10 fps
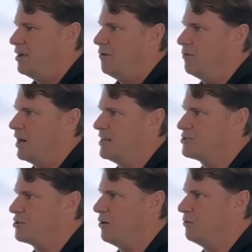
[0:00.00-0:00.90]
what I
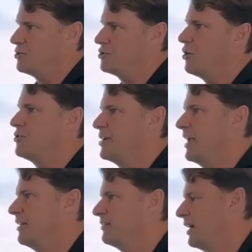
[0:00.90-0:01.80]
saw was charging
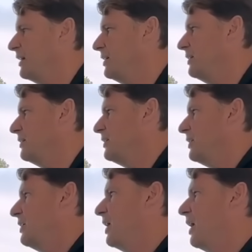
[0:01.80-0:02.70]
anxiety.
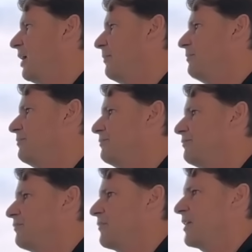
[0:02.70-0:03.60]

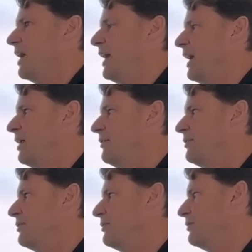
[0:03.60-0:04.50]
And
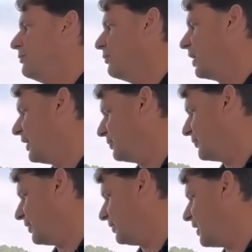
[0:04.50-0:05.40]
what I
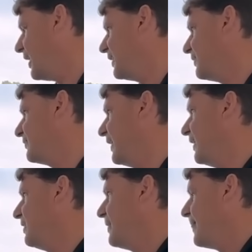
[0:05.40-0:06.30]
learned a lot is that